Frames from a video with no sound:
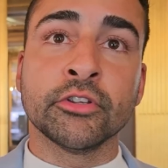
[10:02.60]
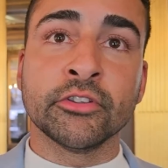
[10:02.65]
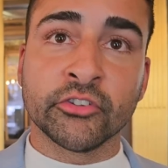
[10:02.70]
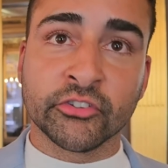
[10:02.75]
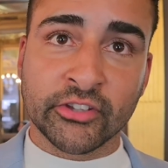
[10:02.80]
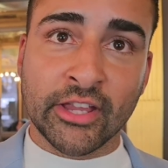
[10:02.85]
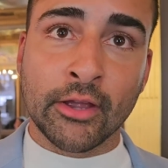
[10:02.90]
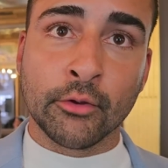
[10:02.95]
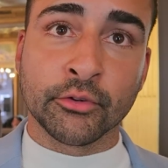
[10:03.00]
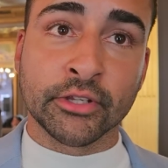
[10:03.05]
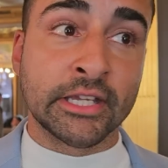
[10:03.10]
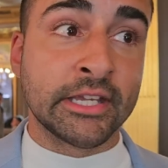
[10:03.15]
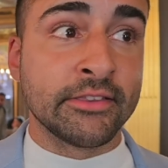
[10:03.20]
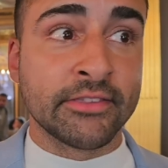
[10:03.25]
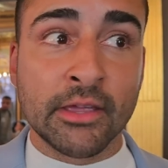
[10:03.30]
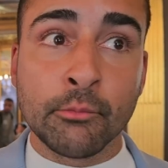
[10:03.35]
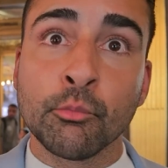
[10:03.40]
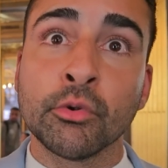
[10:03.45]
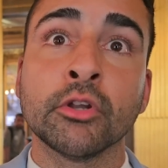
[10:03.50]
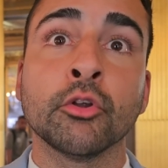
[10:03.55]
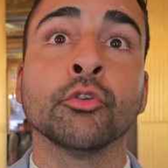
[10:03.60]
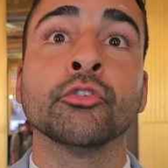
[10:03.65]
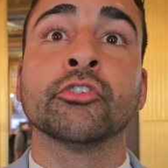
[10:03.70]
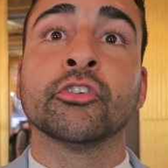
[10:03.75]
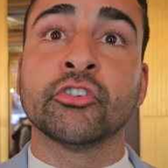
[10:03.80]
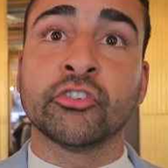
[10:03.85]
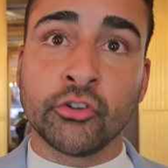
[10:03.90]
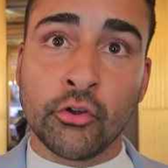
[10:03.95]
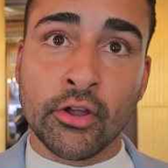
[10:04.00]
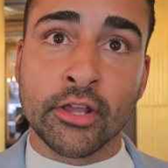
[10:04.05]
Saudi. He then went on to
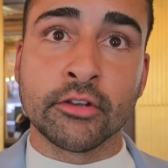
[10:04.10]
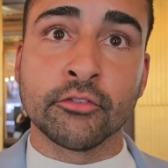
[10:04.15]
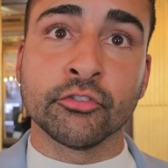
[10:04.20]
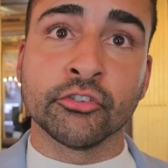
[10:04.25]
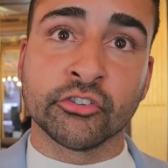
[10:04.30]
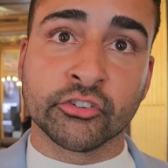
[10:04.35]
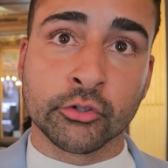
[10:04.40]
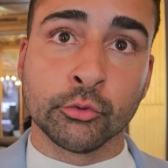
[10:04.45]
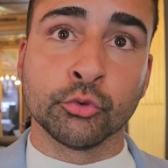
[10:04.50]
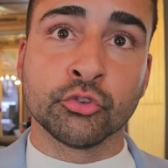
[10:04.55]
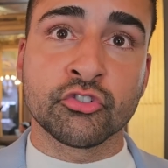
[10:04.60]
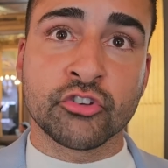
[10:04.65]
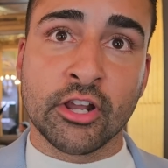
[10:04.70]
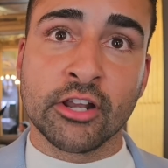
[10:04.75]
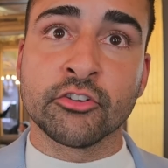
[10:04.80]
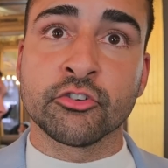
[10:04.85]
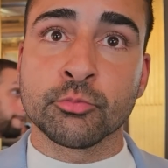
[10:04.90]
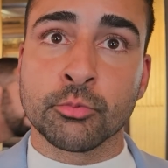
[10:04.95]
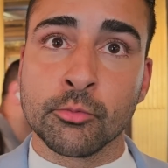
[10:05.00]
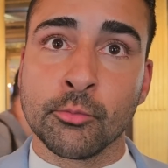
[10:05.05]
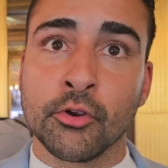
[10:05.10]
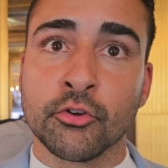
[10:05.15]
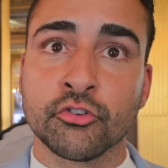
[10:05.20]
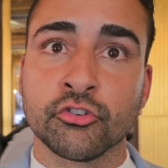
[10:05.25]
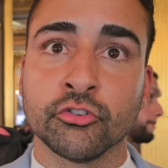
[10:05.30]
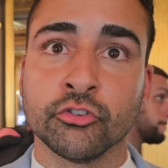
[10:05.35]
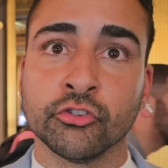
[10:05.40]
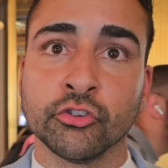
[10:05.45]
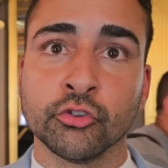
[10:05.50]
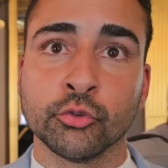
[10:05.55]
sign for Skills Challenge
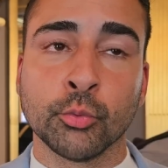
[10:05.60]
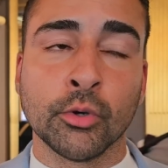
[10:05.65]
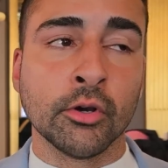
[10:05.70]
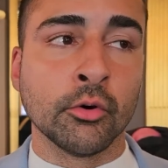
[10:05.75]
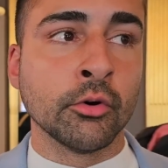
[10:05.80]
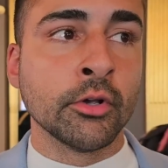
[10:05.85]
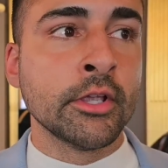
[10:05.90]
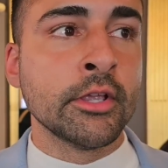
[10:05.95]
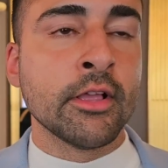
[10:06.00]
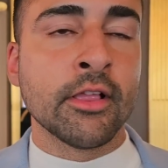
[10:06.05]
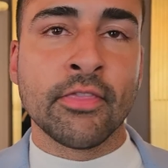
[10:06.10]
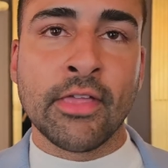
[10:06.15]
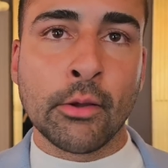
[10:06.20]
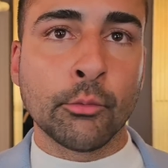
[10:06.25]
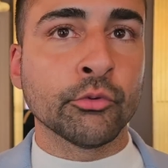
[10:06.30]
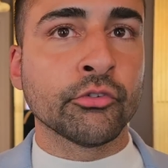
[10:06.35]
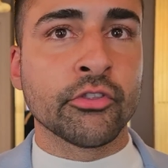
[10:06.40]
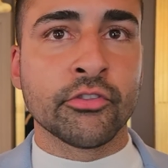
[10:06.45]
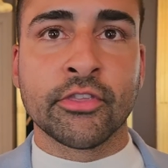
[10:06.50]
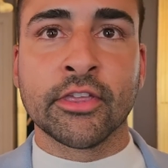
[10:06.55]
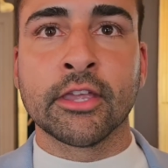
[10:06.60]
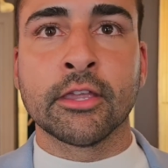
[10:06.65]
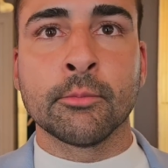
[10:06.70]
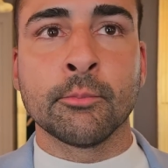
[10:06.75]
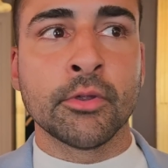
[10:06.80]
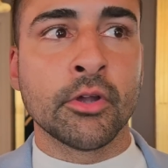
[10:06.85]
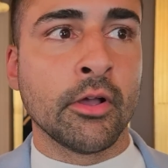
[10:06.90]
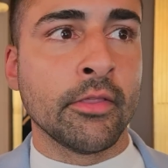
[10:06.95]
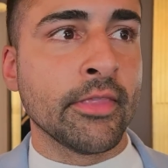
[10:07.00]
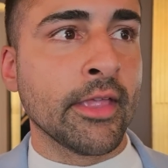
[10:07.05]
Promotions as well. That was the thinking
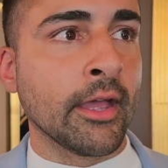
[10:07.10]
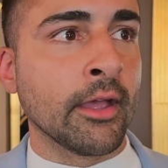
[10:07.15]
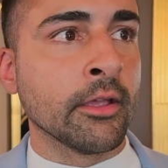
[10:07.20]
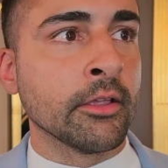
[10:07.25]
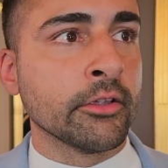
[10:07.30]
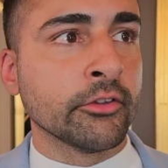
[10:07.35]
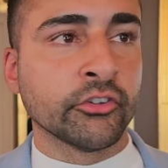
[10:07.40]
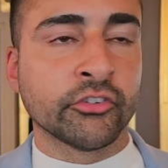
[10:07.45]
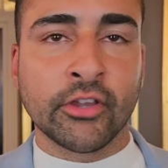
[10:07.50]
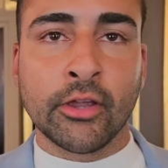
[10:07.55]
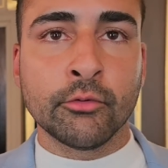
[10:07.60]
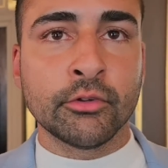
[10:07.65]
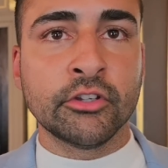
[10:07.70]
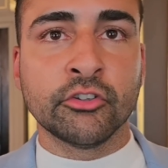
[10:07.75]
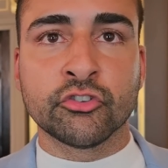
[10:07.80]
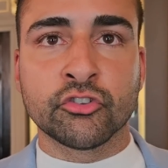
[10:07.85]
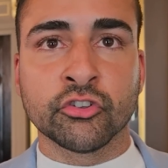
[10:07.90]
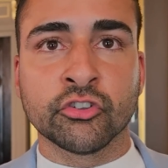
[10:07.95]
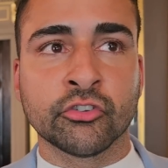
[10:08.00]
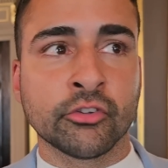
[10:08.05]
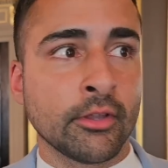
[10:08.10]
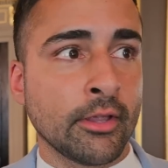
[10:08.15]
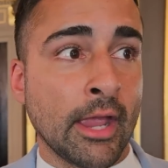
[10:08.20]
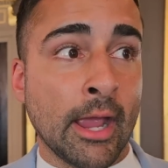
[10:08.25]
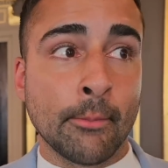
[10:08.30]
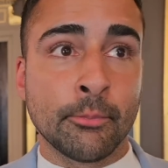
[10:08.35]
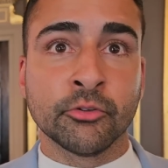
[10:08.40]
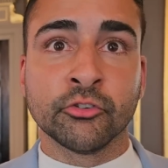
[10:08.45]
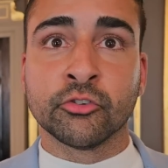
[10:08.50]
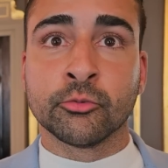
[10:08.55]
behind that. Saudi is just
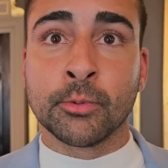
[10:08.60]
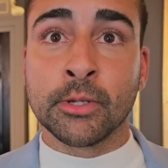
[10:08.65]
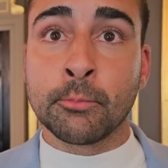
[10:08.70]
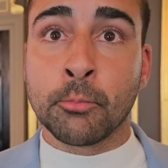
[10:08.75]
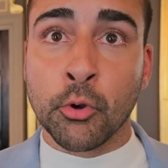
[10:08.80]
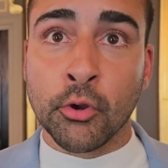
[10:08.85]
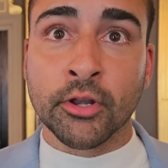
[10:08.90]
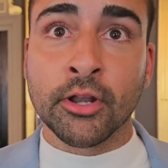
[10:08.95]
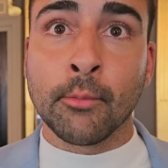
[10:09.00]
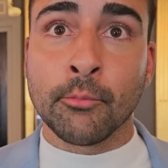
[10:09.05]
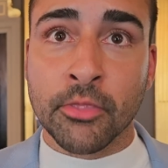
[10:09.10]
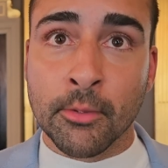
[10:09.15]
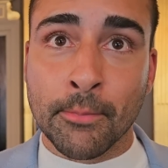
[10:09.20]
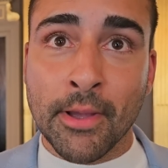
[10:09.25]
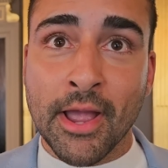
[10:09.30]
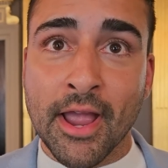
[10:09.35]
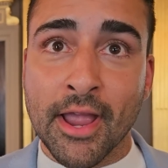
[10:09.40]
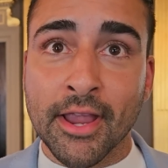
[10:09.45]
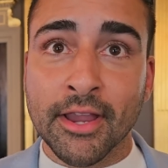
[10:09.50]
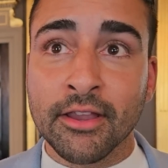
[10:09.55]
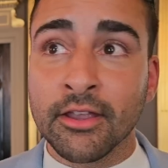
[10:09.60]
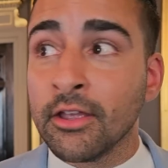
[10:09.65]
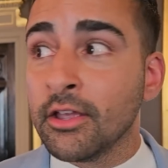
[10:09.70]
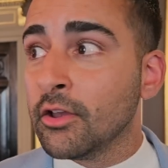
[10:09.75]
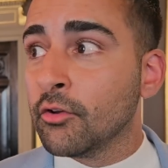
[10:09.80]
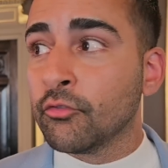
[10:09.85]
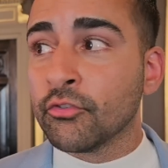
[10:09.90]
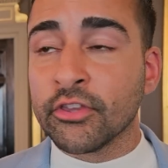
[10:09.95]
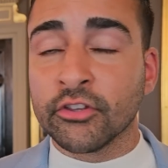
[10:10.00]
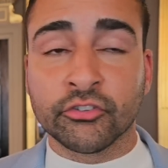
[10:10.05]
happens to be putting up the bag
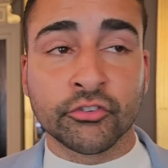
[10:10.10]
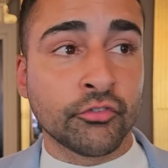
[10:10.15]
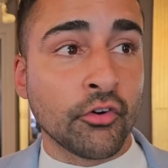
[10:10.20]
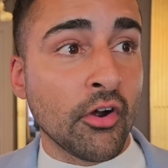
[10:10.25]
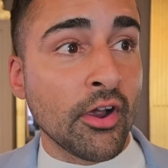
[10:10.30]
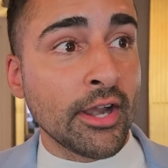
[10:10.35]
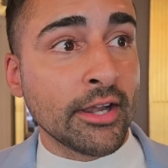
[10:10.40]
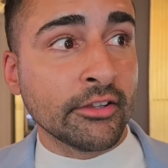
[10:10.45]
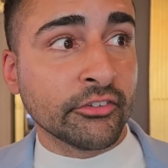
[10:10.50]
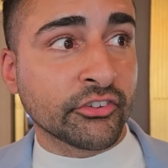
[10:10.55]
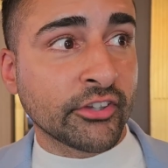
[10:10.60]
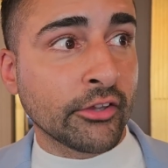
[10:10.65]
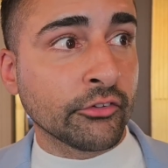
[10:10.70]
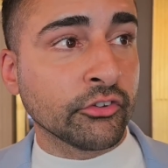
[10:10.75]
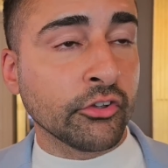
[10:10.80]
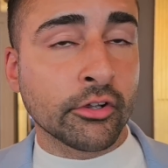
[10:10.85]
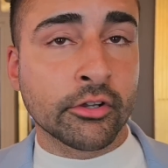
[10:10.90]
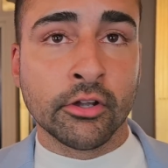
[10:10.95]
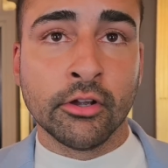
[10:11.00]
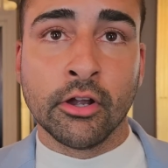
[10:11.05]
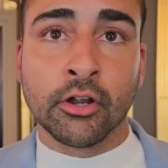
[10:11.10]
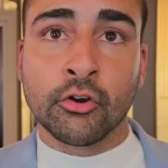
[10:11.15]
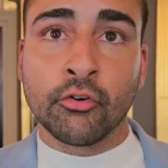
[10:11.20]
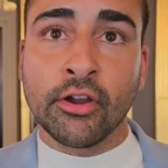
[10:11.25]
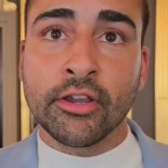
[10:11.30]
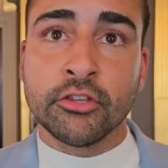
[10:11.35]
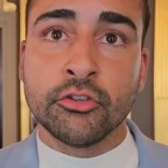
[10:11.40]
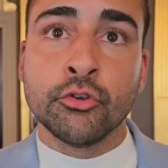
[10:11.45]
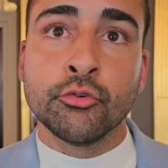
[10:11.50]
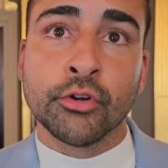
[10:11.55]
for this fight, and it sounds like a great
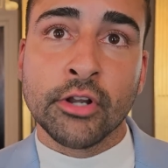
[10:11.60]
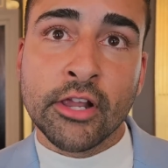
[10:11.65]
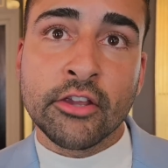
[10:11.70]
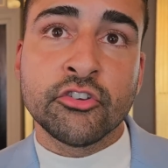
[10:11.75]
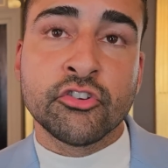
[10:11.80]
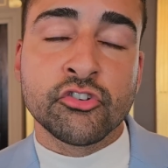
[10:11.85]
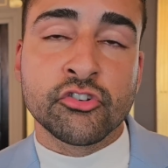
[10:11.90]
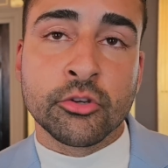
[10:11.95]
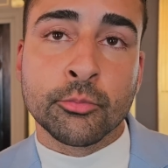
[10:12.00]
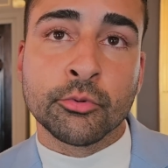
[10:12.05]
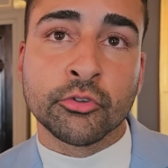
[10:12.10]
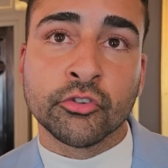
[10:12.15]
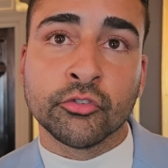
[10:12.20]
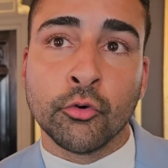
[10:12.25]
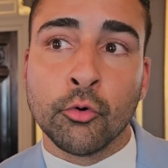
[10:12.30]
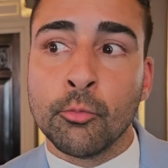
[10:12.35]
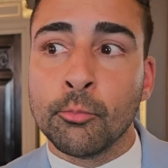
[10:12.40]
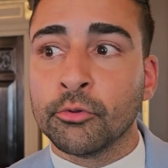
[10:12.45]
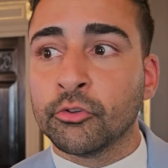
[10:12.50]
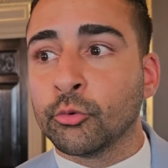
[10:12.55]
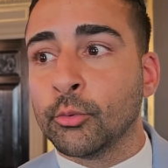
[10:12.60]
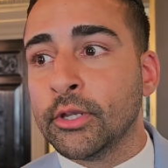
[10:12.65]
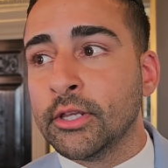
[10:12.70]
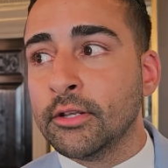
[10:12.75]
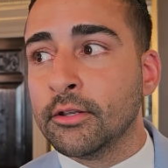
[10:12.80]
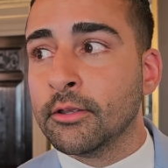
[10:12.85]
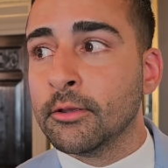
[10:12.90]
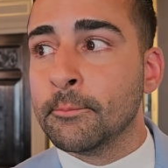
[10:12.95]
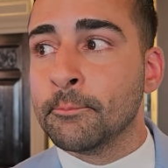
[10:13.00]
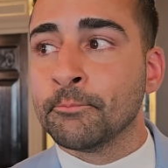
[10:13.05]
new relationship has formed
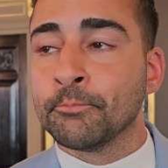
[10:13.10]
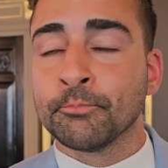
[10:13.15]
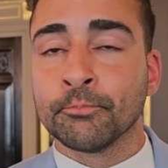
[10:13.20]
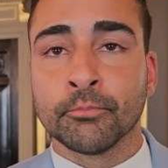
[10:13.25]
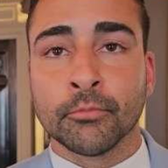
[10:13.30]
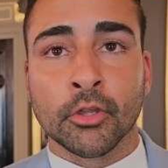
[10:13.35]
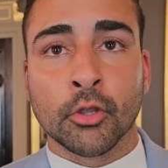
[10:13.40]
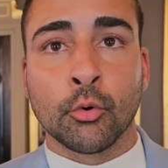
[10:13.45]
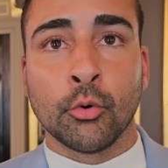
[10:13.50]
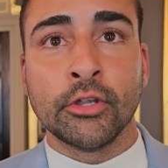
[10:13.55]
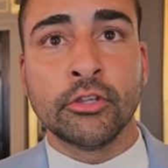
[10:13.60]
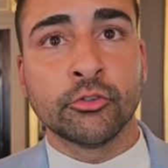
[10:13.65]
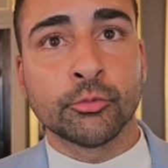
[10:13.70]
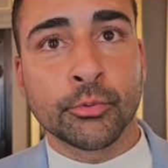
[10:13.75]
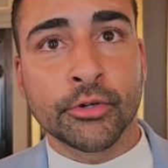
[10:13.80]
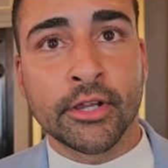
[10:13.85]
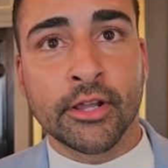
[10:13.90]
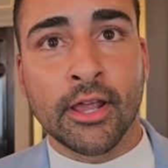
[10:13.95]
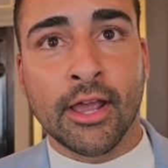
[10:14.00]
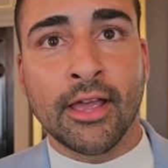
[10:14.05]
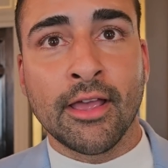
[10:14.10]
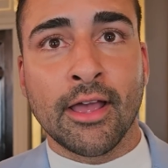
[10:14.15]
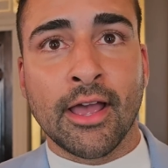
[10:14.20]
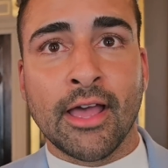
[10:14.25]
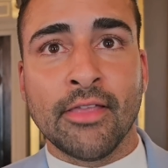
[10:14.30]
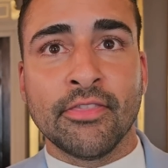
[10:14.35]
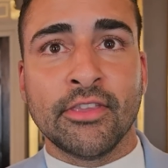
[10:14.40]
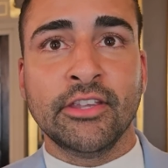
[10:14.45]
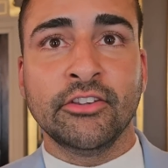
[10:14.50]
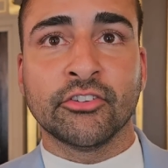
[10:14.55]
between Queensberry
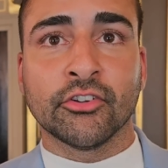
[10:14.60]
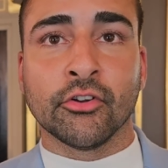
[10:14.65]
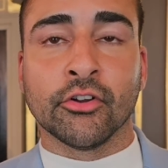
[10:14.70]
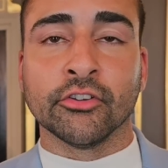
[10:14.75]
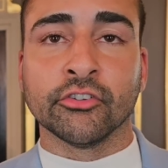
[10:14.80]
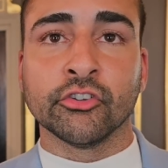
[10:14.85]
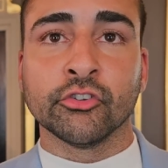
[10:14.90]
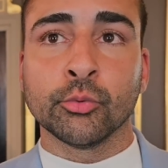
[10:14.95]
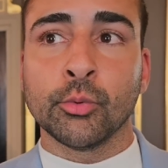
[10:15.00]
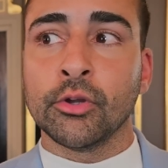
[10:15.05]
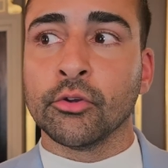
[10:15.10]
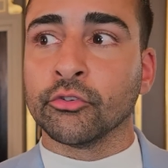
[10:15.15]
and these guys as well.